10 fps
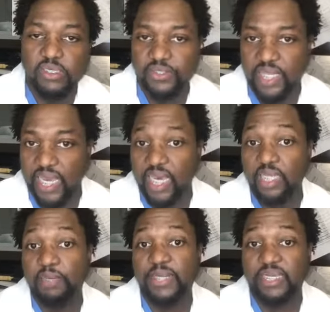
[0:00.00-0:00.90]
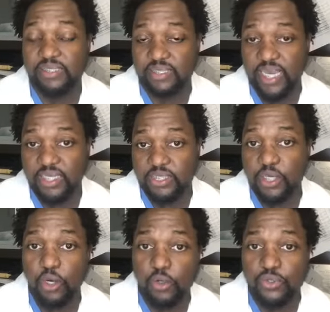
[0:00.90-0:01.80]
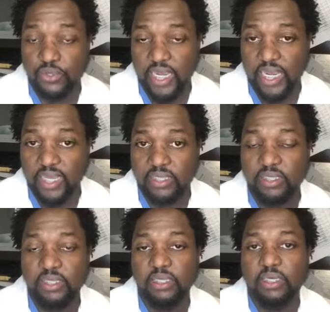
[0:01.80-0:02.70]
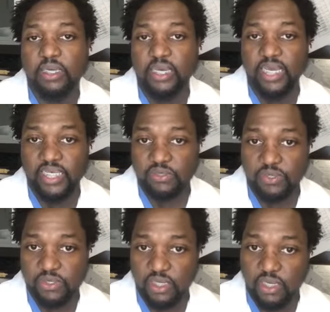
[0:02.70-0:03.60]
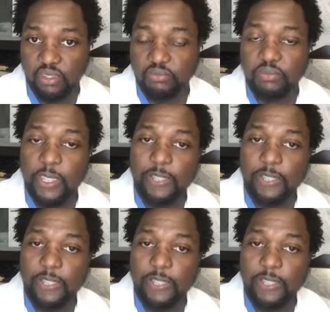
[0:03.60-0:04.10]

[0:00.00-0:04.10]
So that eliminates that toe drag, and as a result,